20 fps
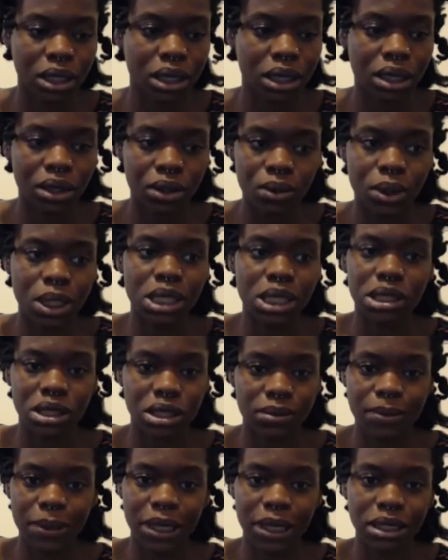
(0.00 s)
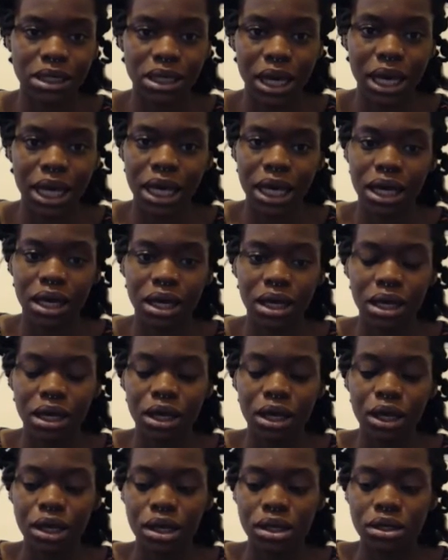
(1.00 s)
I always expect hair
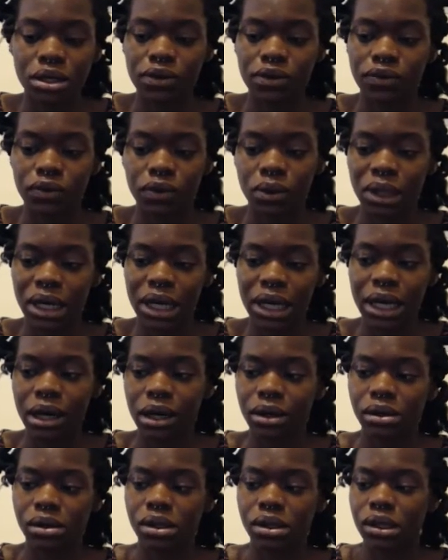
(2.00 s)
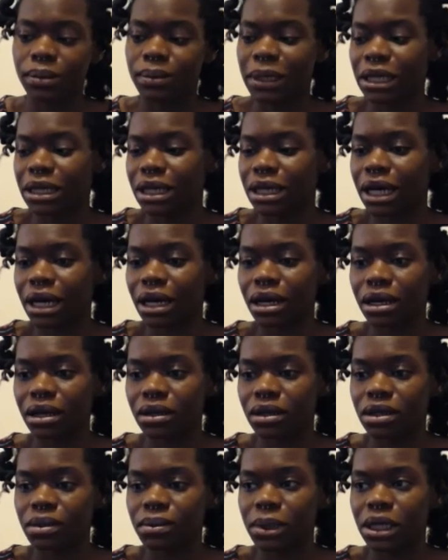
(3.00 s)
to fall out, to be tang to
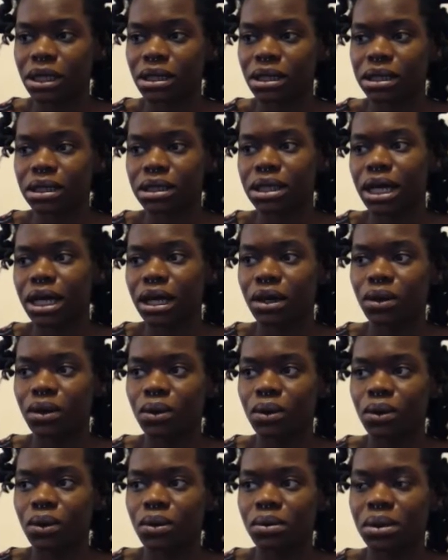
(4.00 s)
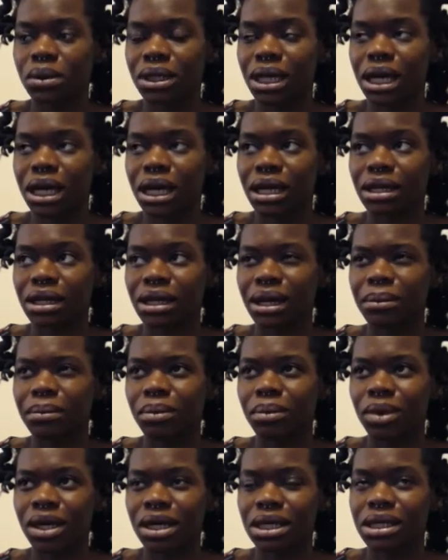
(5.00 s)
be detangled, and that
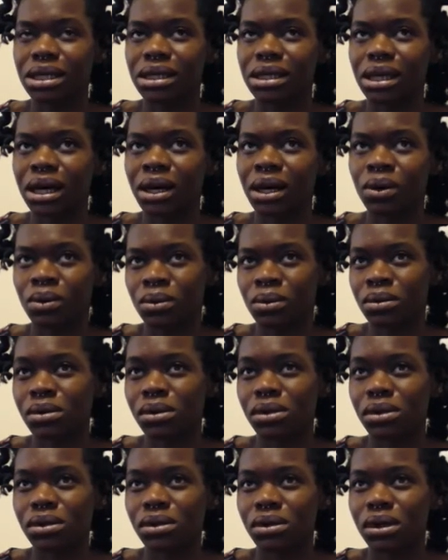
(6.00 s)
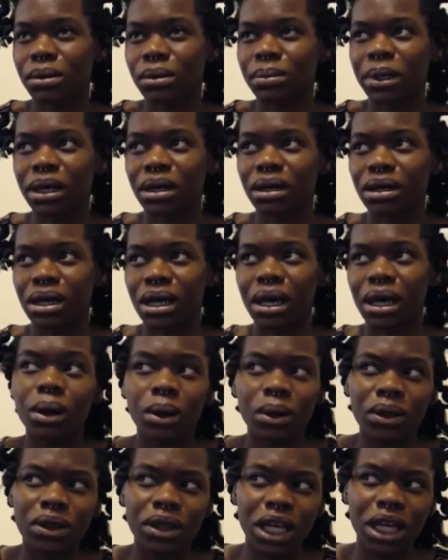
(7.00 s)
might sound a bit
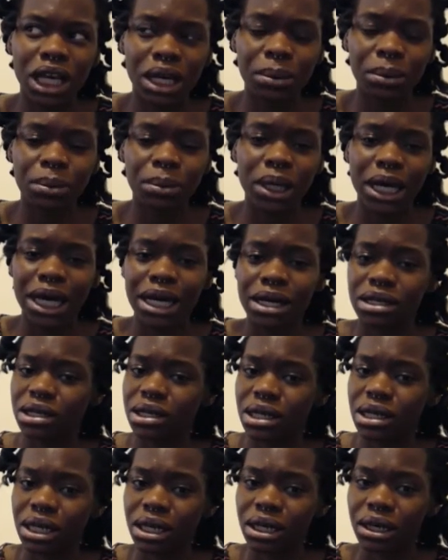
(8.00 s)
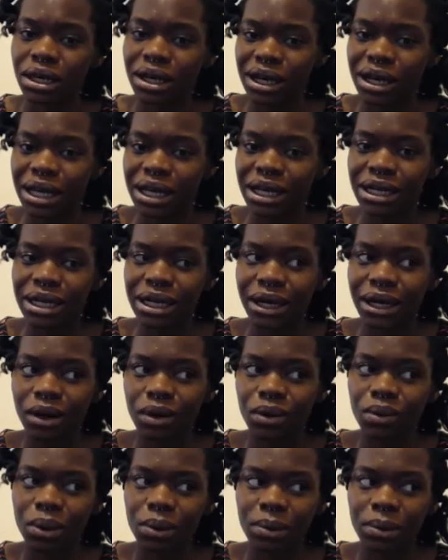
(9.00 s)
unhealthy, but actually now
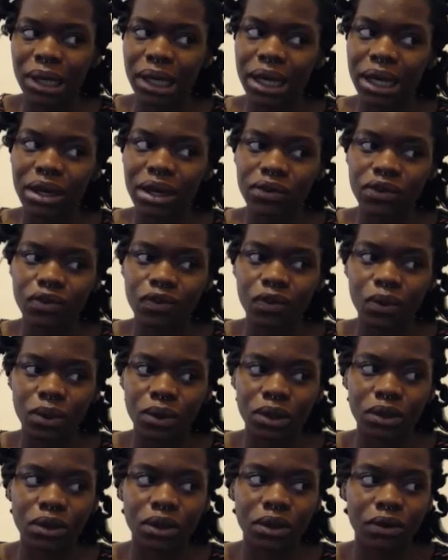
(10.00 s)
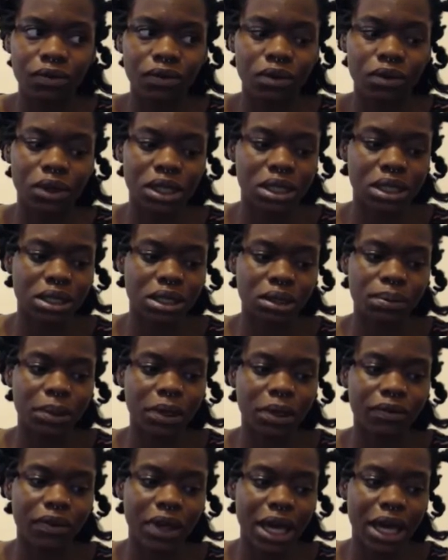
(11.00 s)
when my hair is falling off, or I see a bit of
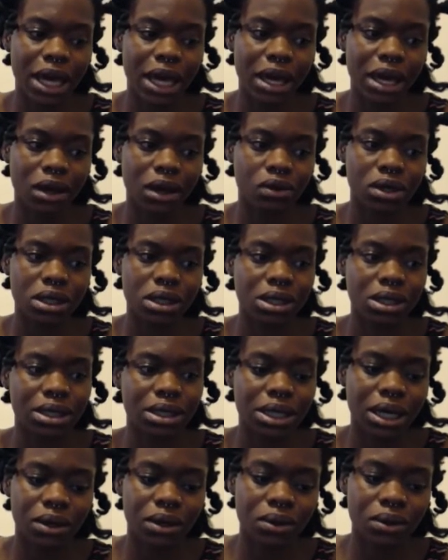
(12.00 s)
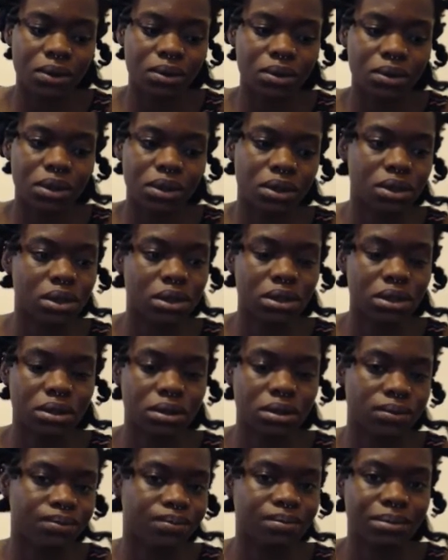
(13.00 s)
hair, or I see tangles, it's just
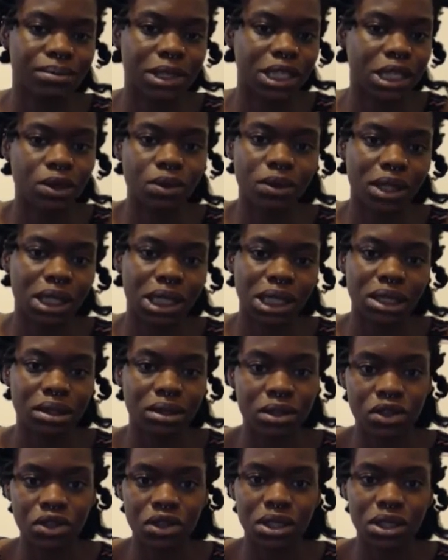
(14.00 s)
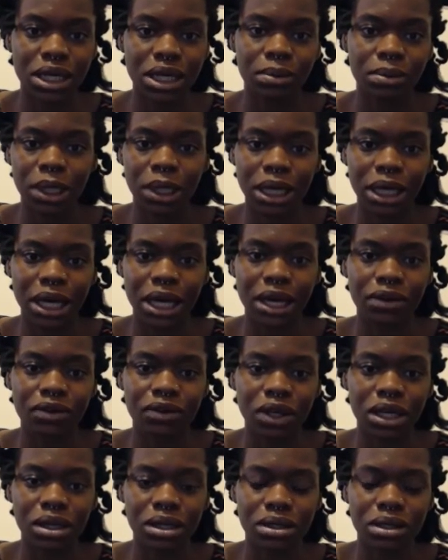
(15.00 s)
deal with it. It's just how my hair
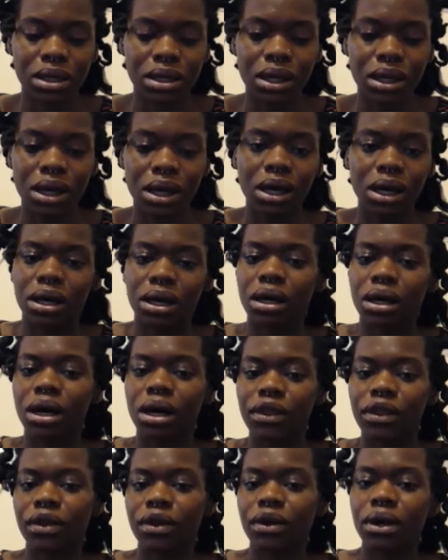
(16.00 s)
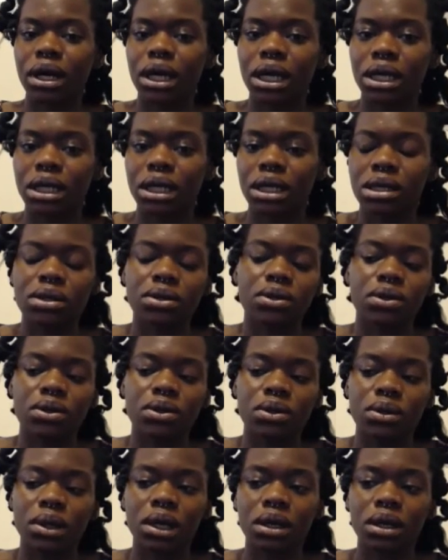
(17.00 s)
is. Either I need to,
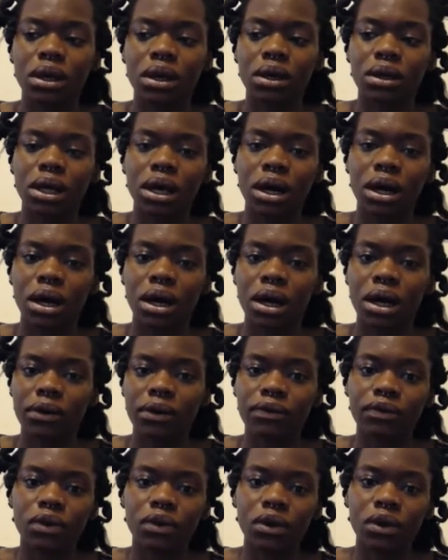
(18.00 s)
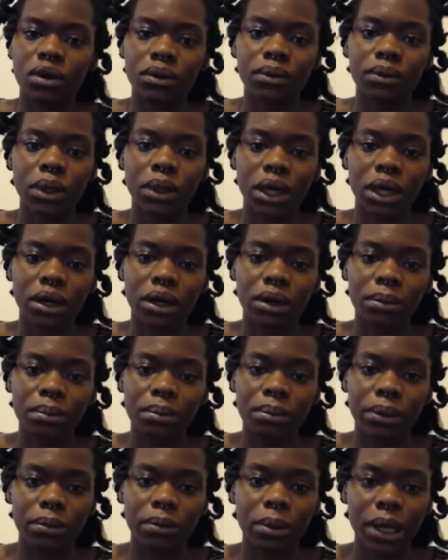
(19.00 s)
I know that I've not um,
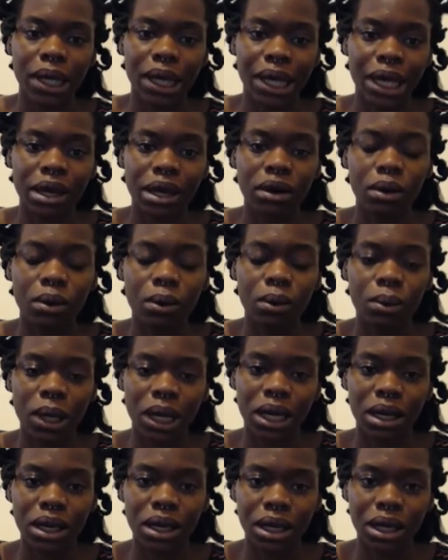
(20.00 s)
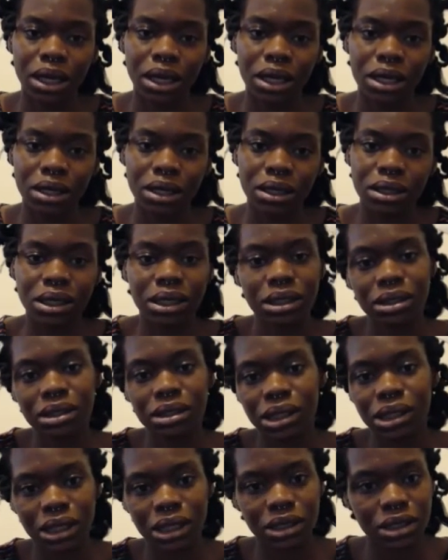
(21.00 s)
put my hair away in neat
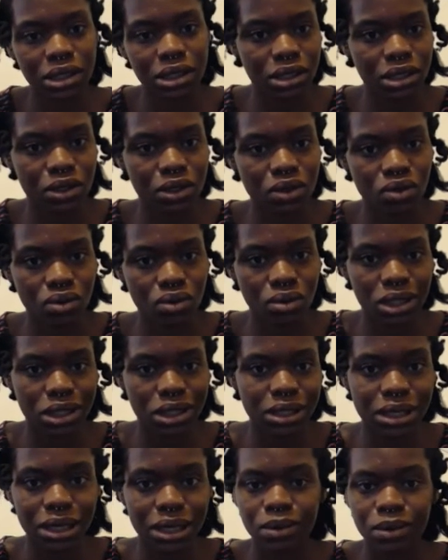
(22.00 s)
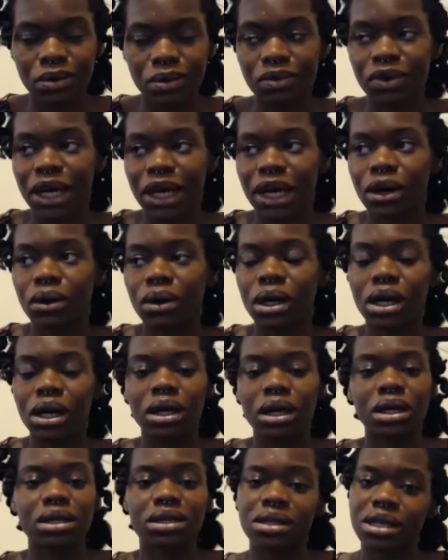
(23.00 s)
sections, or I slept without a
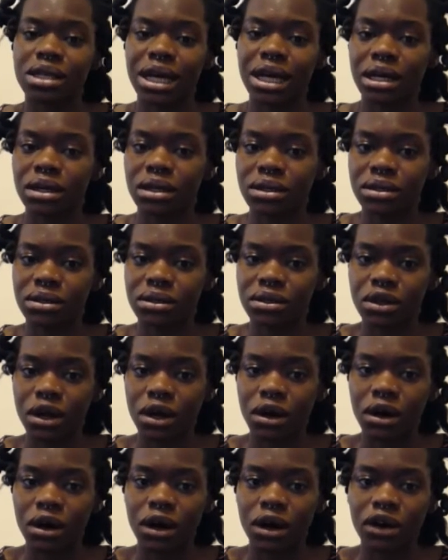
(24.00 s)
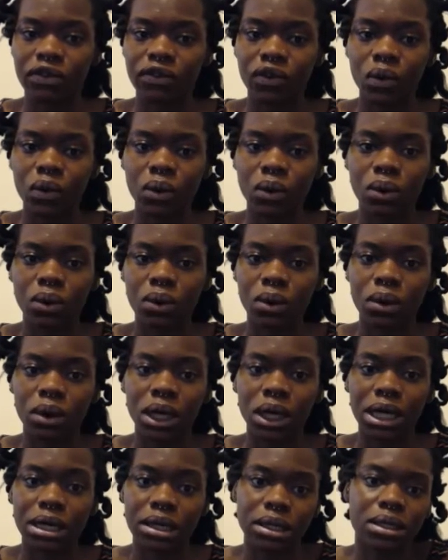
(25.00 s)
satin scarf, or I
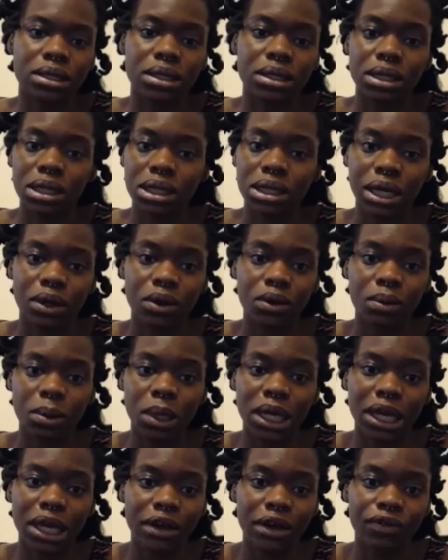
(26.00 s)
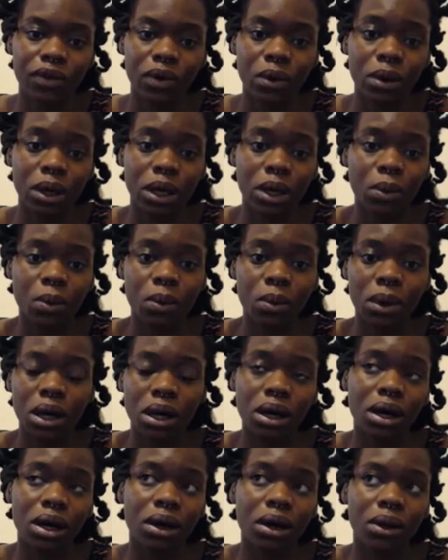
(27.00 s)
didn't detangle my hair for quite a
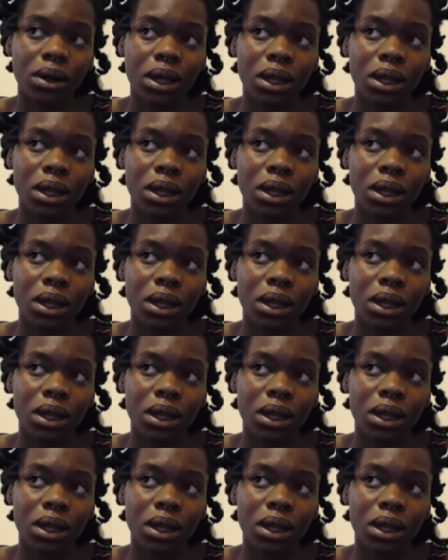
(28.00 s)
while,